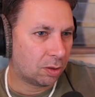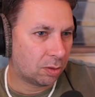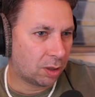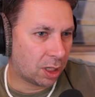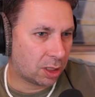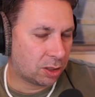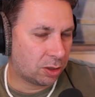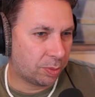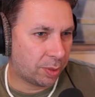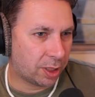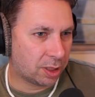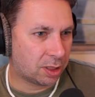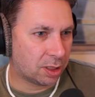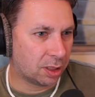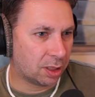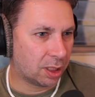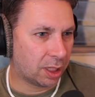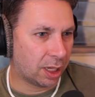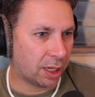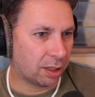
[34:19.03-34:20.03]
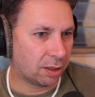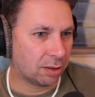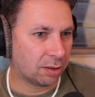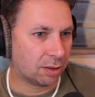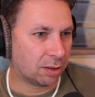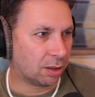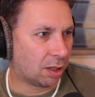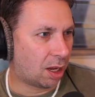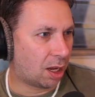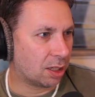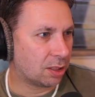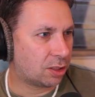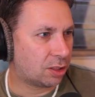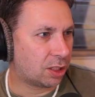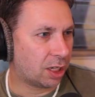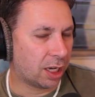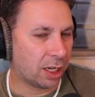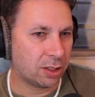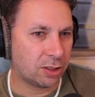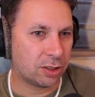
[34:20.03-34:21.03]
Rex, you mentioned that laws
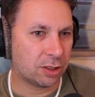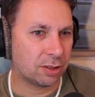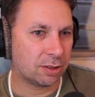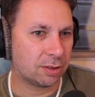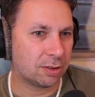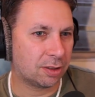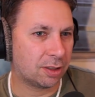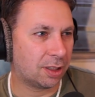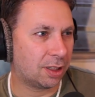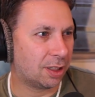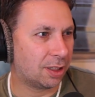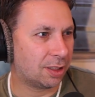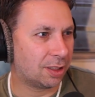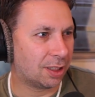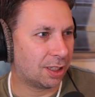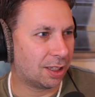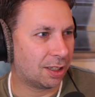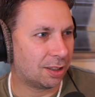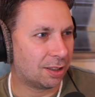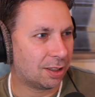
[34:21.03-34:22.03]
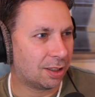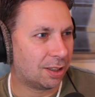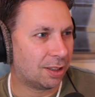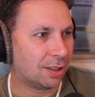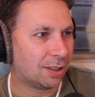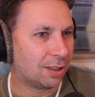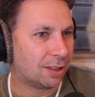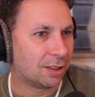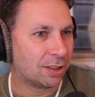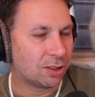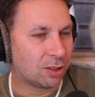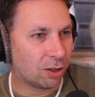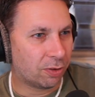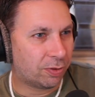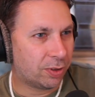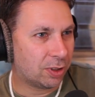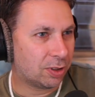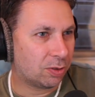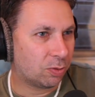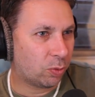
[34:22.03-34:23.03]
change, and so
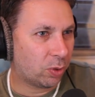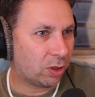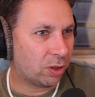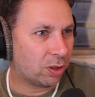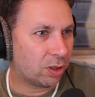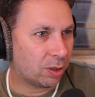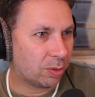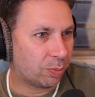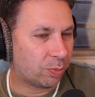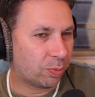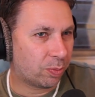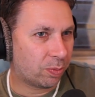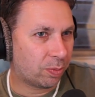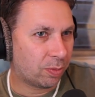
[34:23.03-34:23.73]
what are the